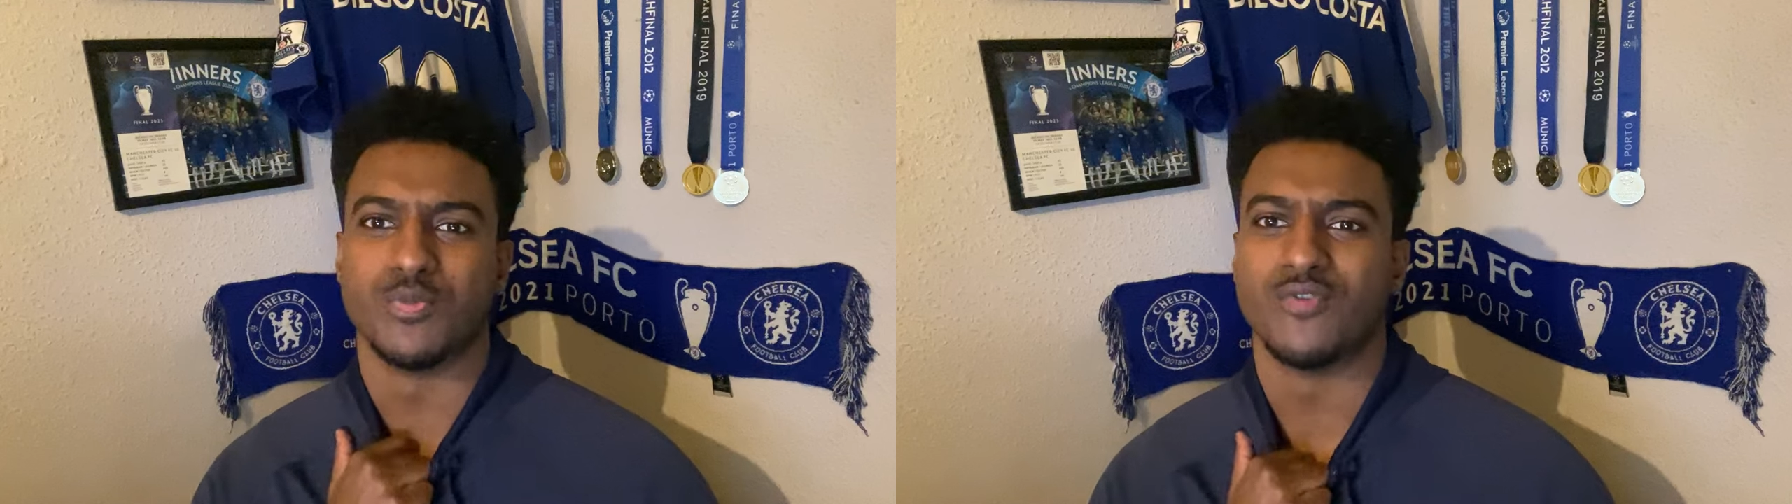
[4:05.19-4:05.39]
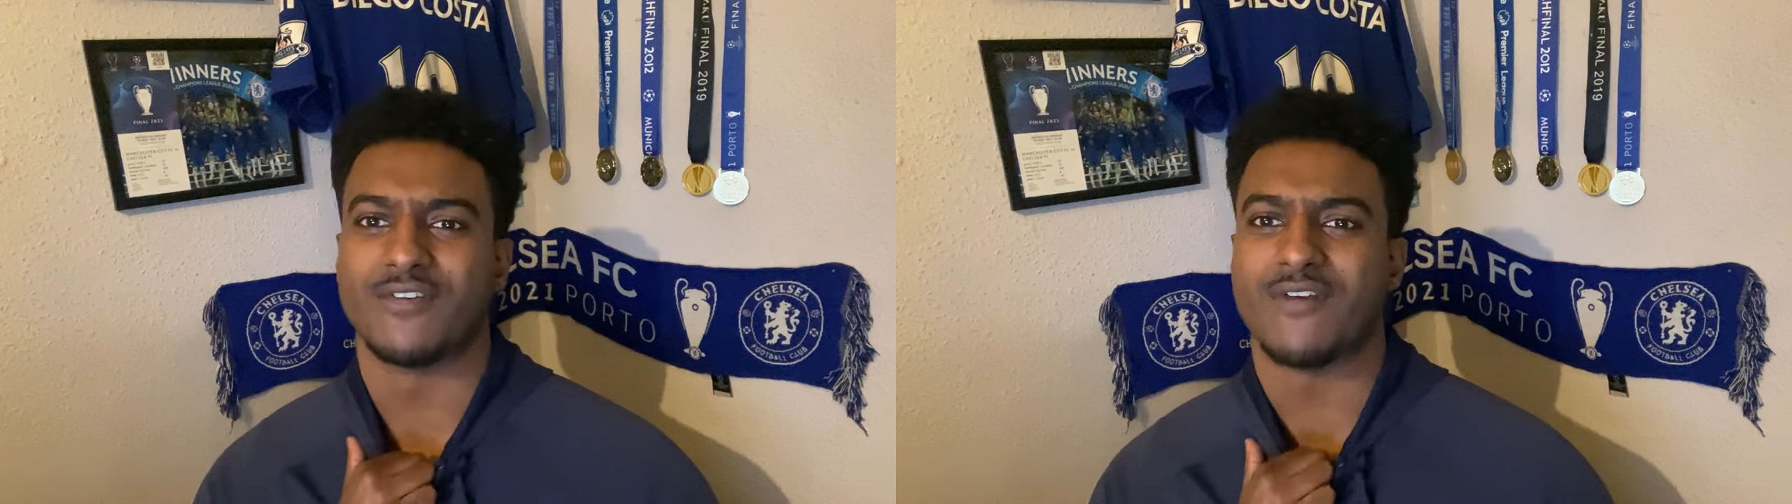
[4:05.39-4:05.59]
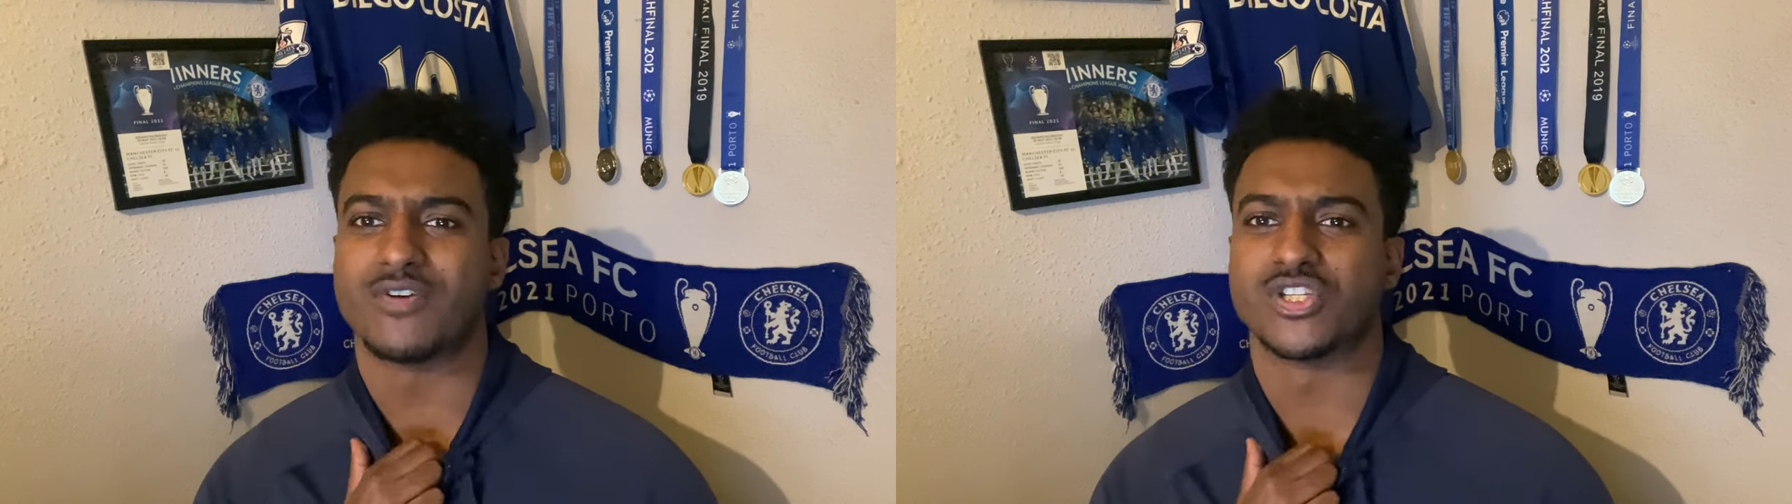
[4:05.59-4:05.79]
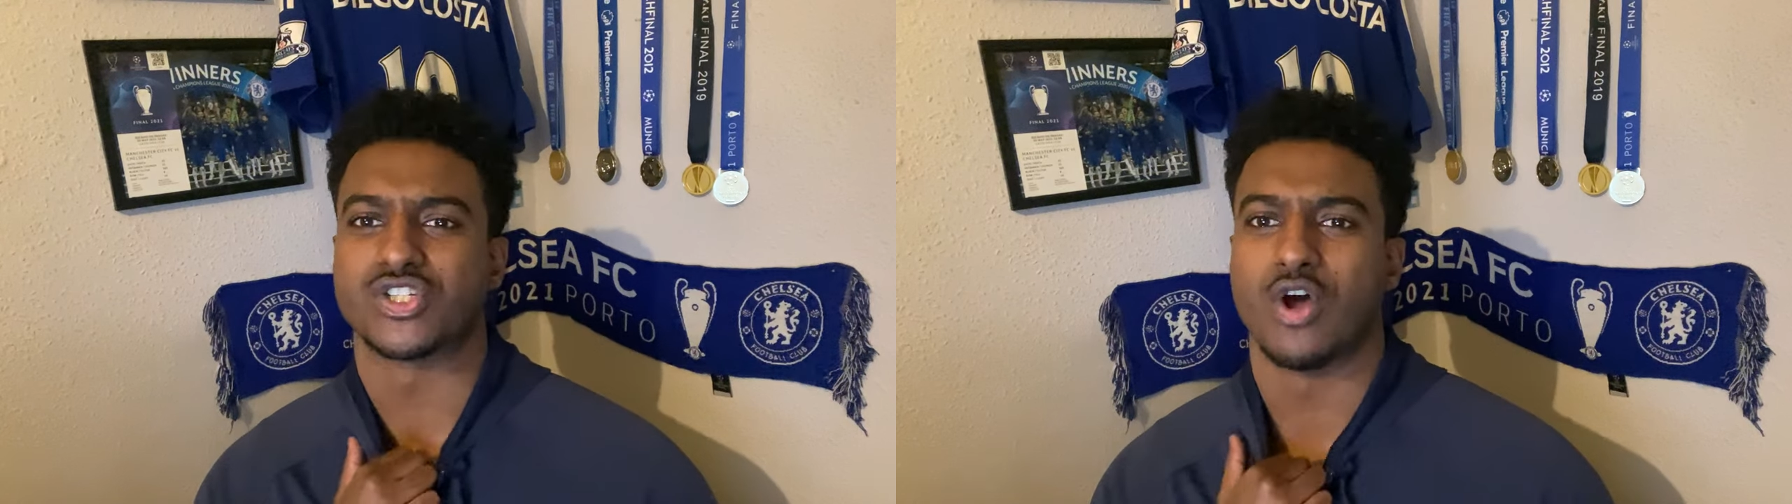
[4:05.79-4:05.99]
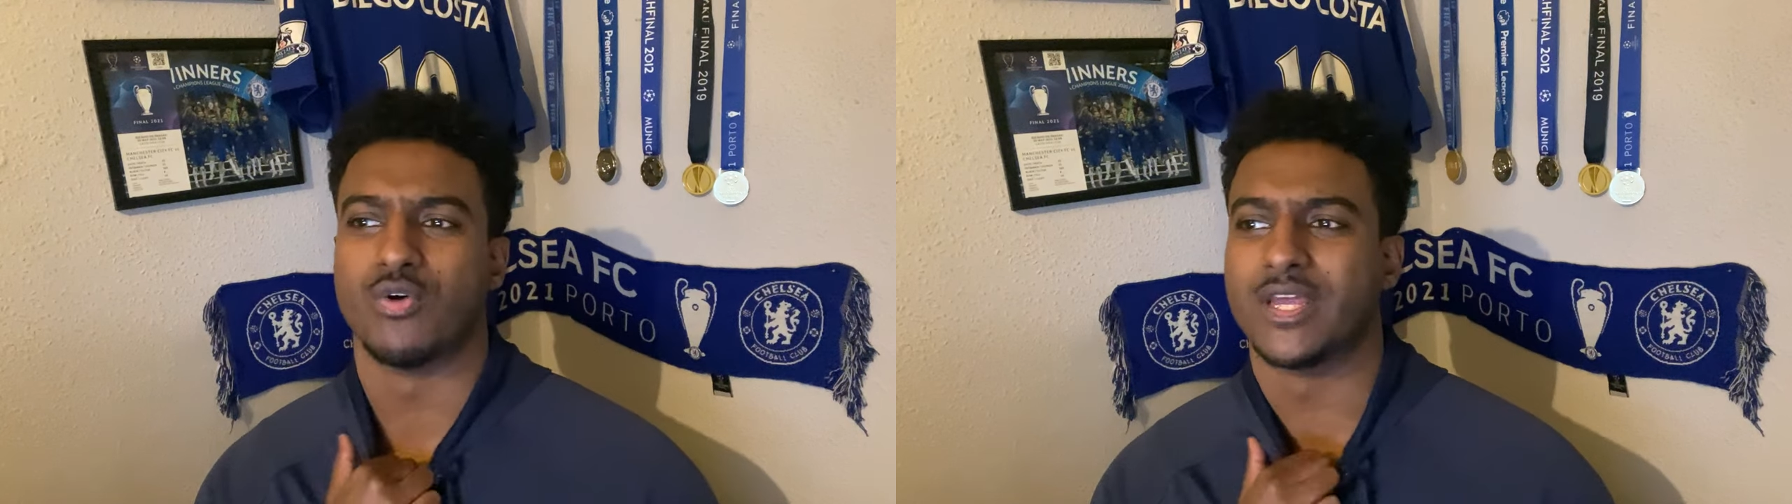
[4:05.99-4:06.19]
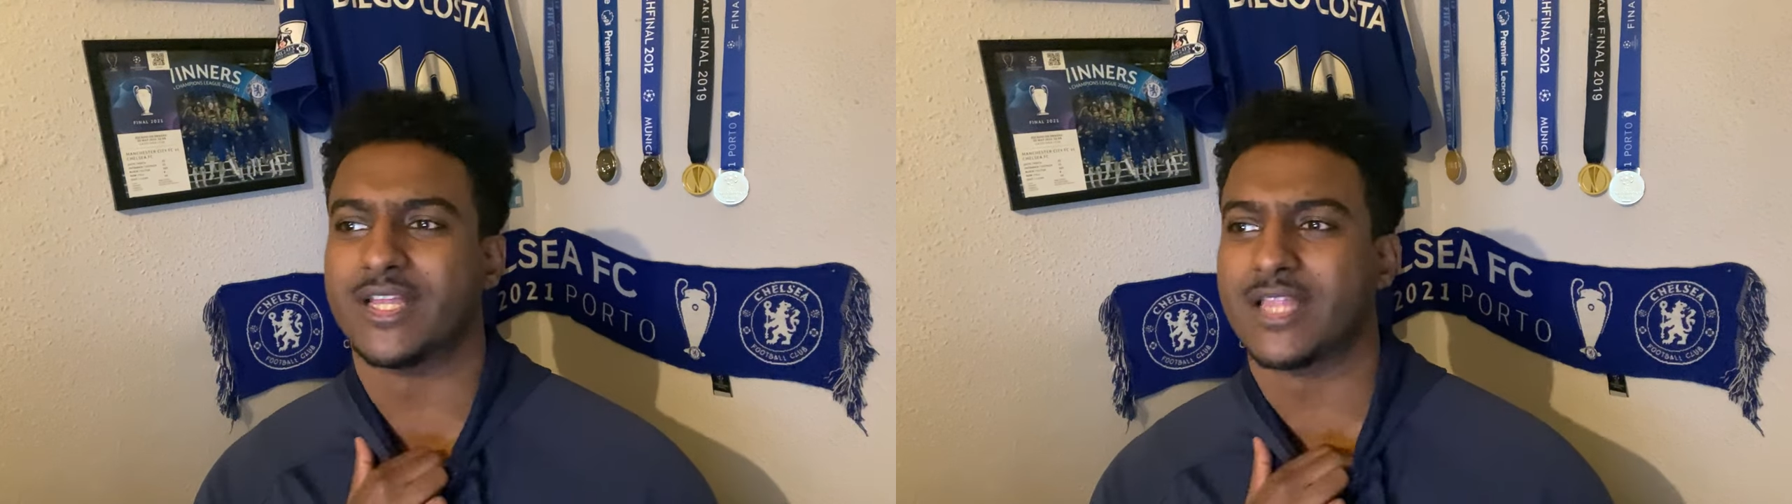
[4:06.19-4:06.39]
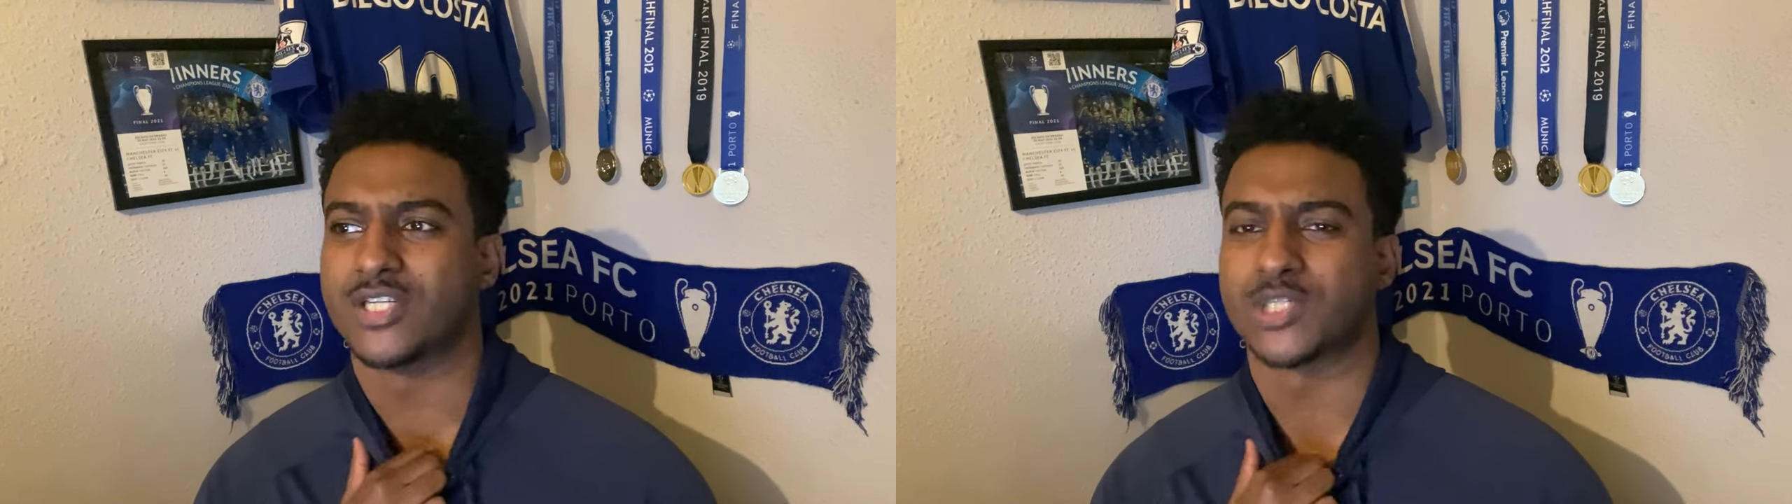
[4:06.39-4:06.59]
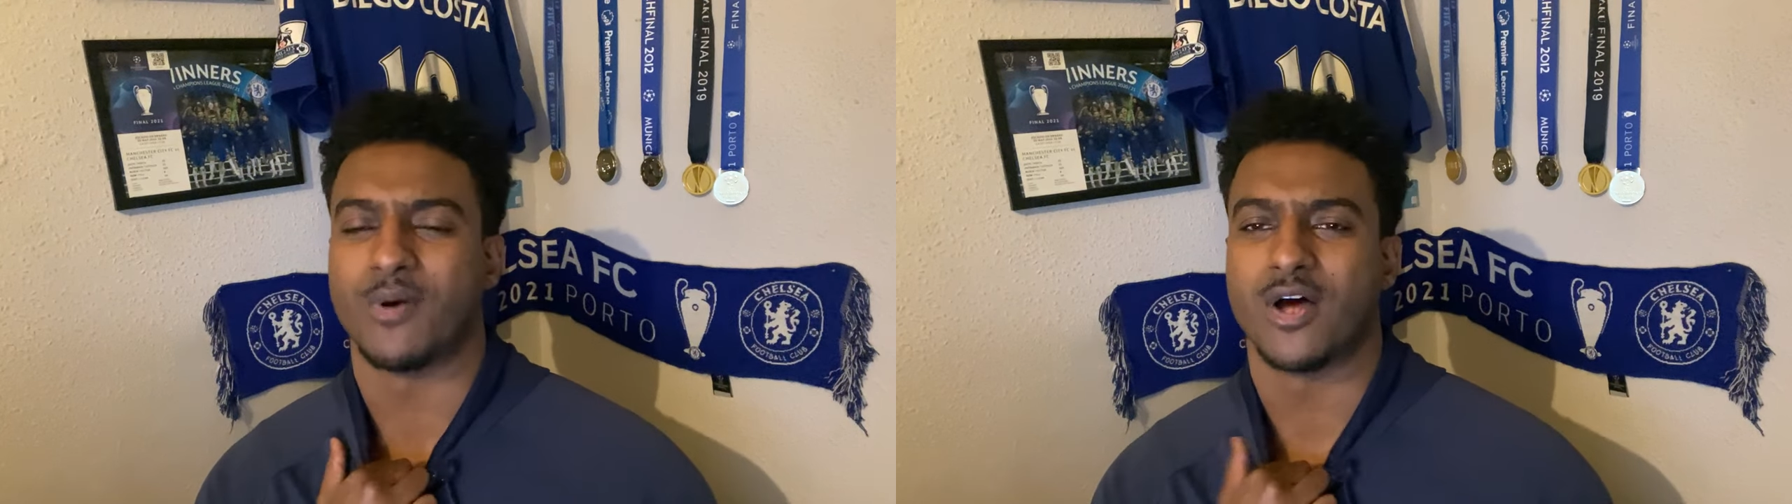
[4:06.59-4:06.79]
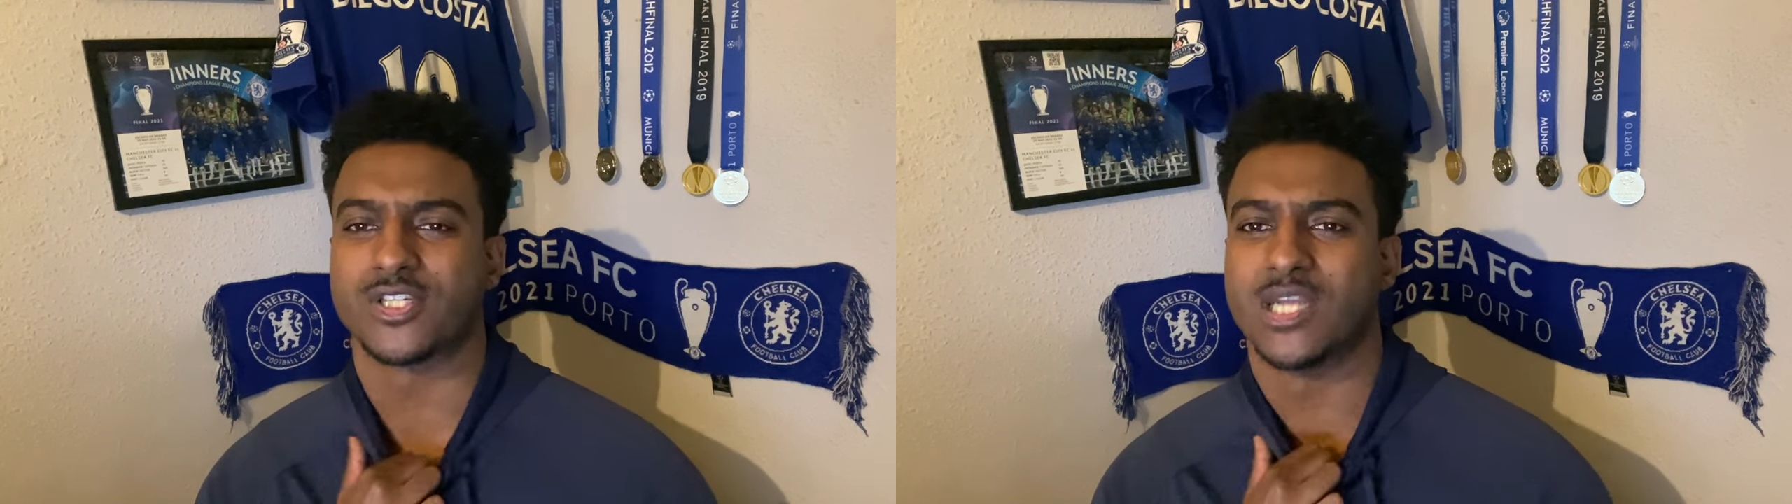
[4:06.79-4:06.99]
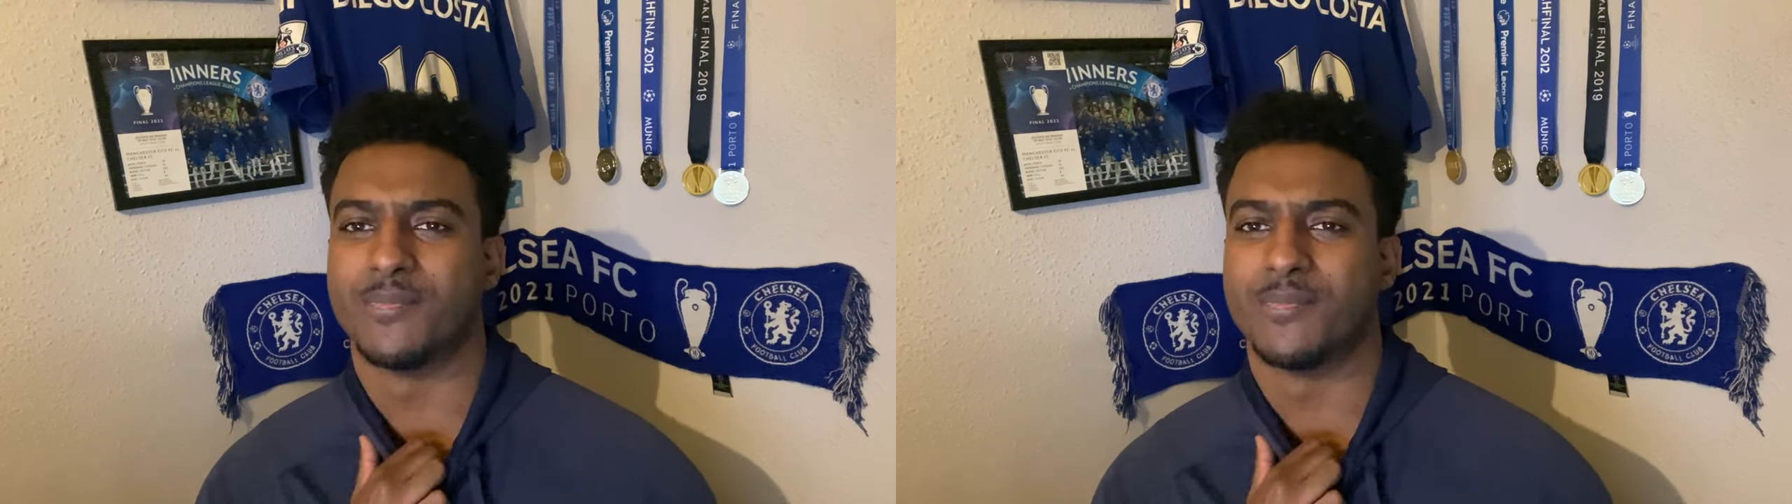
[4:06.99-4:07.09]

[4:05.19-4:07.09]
moving very slowly and then just passing the